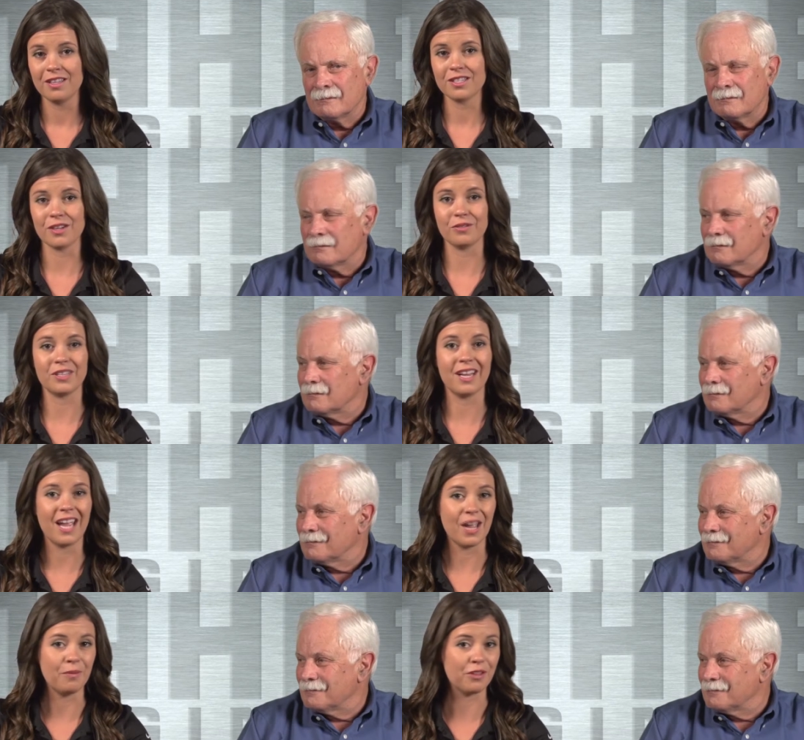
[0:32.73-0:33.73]
Speaker 1: So
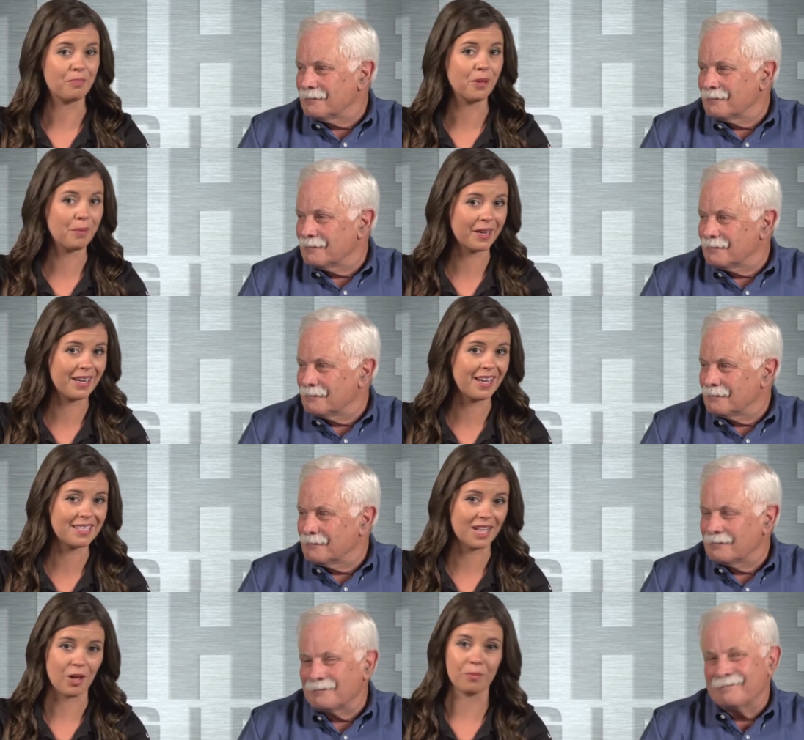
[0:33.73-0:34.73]
today, with Bill McKnight's
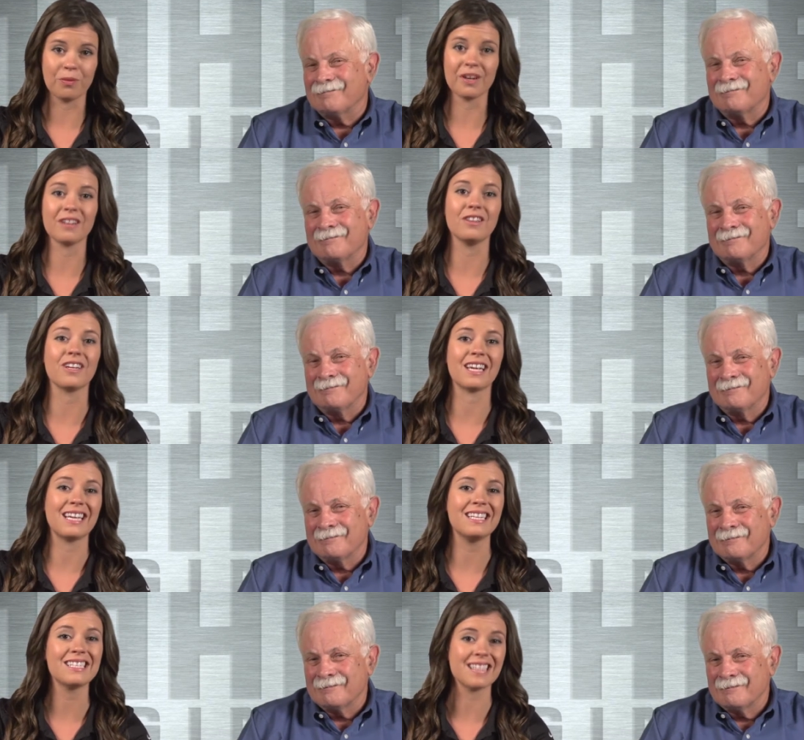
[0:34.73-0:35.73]
help, we're going to look
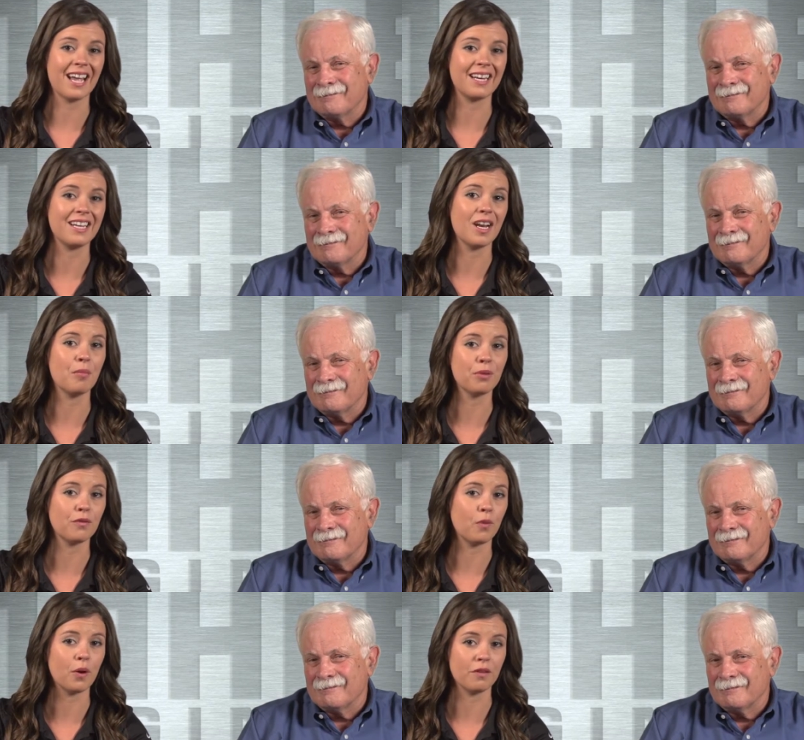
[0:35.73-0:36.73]
inside a number of
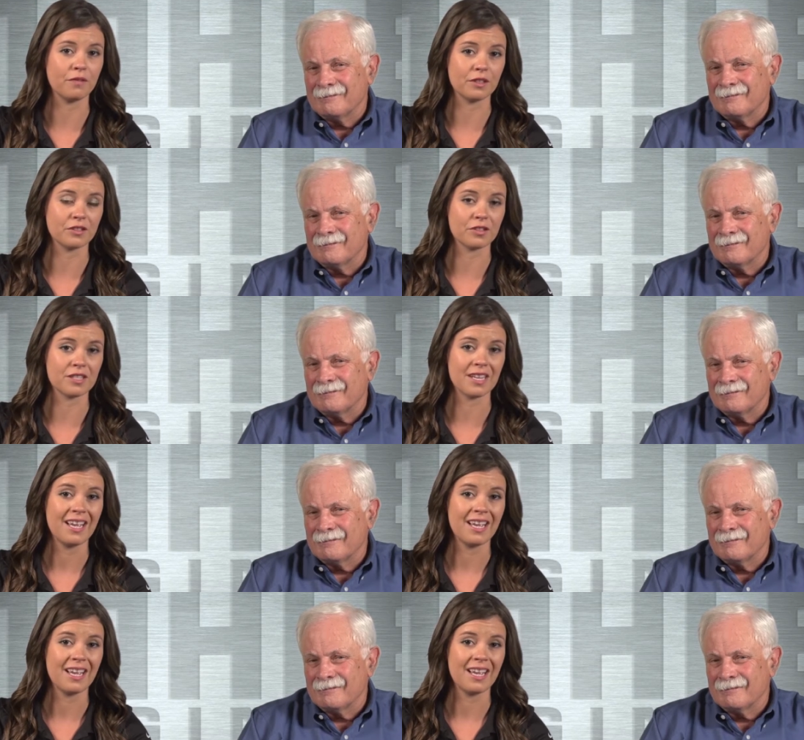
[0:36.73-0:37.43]
oil filters